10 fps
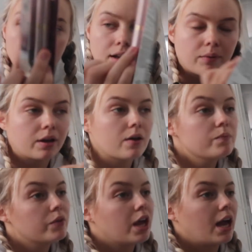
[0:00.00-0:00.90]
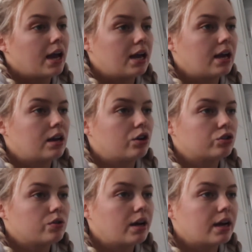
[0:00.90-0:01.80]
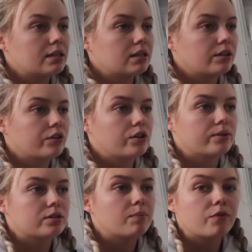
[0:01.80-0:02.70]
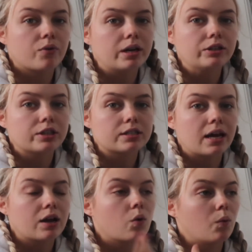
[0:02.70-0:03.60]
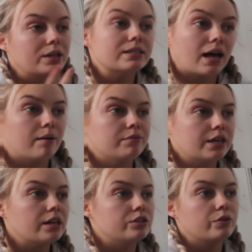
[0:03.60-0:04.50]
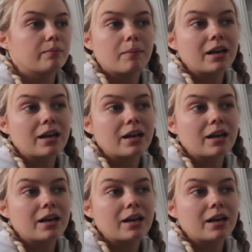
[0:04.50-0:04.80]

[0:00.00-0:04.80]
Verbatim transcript: There we go. And I'll show you guys a little close-up of what it looks like once I'm done doing my